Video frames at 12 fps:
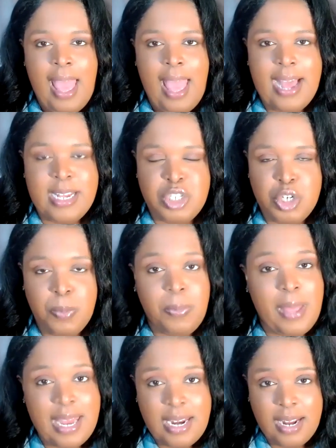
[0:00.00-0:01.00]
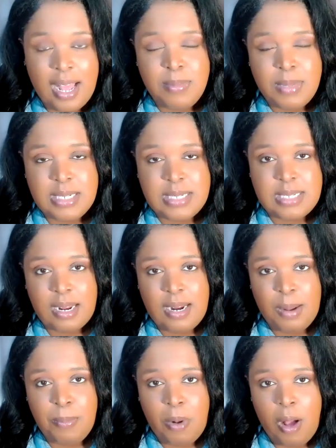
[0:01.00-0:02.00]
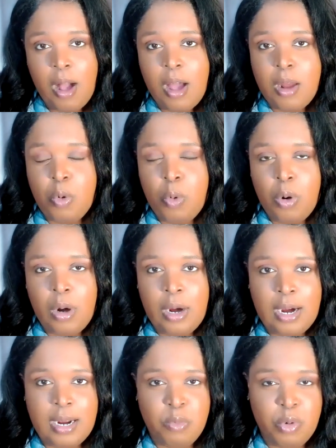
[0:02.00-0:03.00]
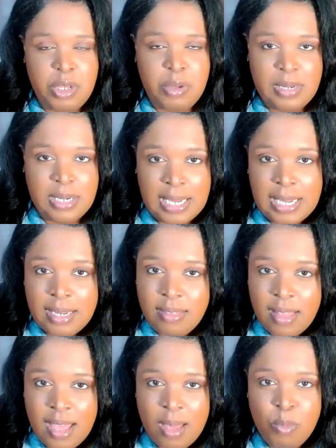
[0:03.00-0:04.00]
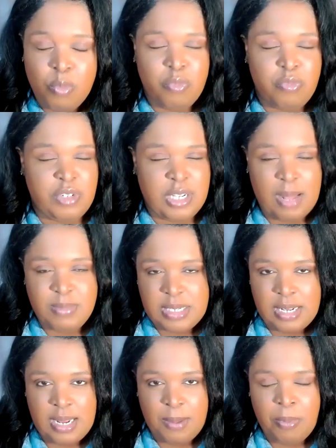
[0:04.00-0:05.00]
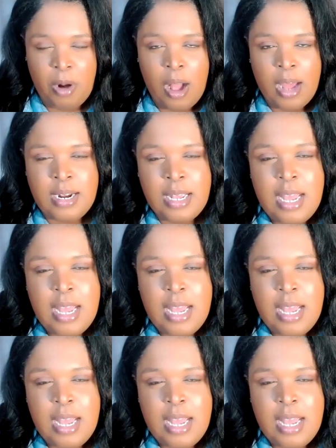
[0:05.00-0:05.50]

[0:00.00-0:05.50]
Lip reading: as you're planning to come and study abroad, or will you need them to come study abroad?